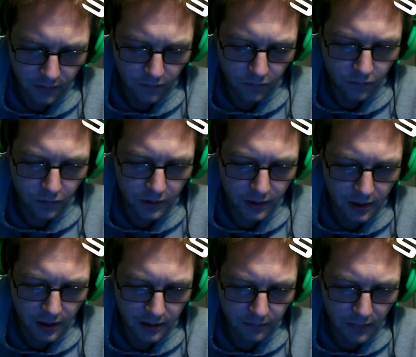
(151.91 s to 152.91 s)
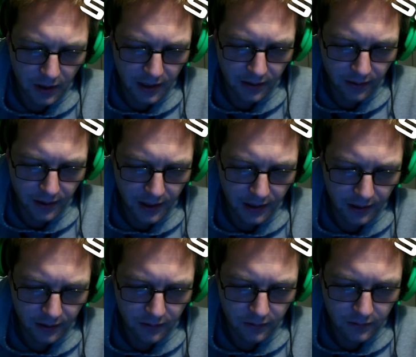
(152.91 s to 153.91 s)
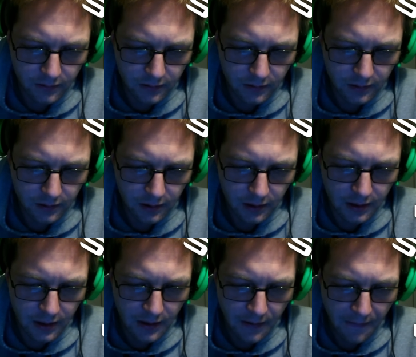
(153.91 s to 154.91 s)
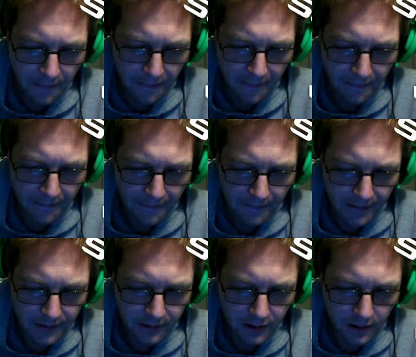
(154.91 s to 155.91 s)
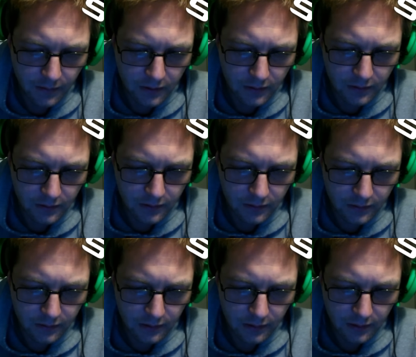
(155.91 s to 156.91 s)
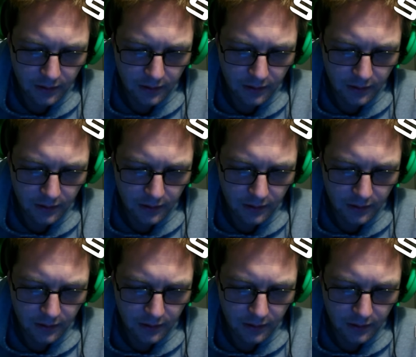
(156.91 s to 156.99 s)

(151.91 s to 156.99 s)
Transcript: Would not mind that at all. Come on.